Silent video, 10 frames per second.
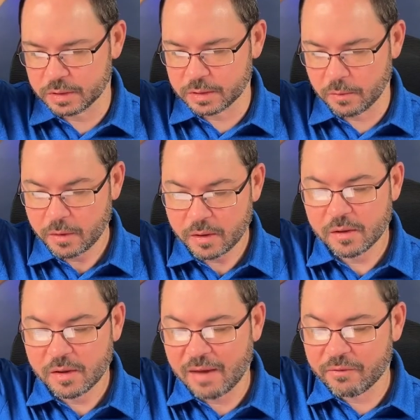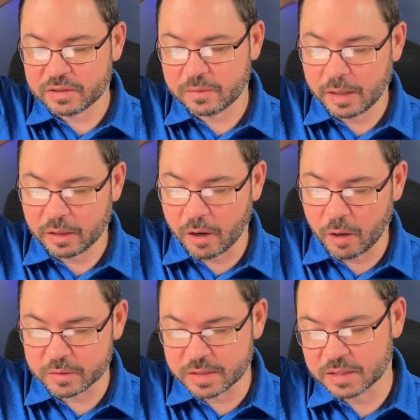So having somebody to call
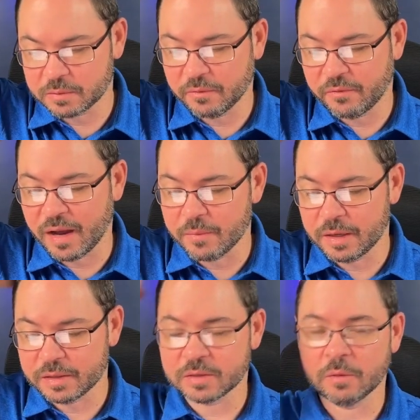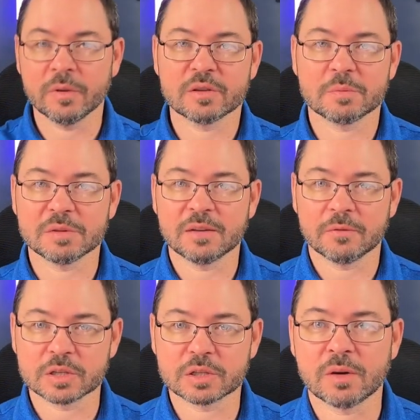or text within 5 minutes with a
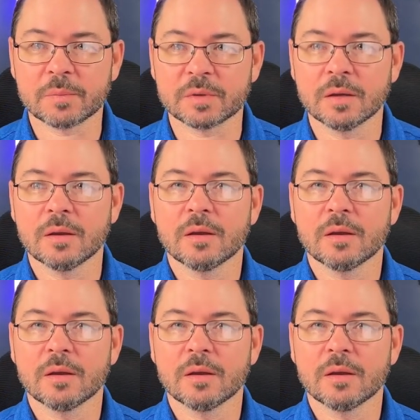specific script